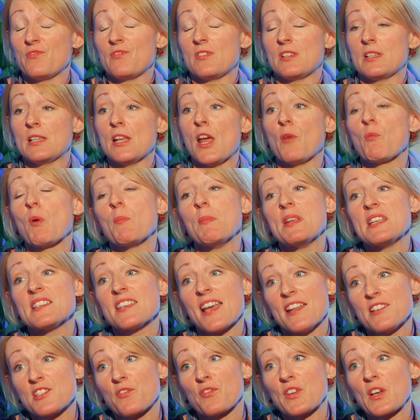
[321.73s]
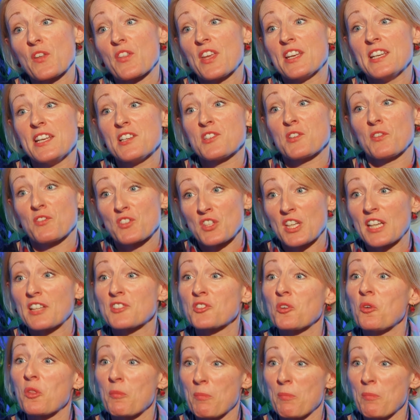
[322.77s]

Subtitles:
women tend to feel they need to have ticked all the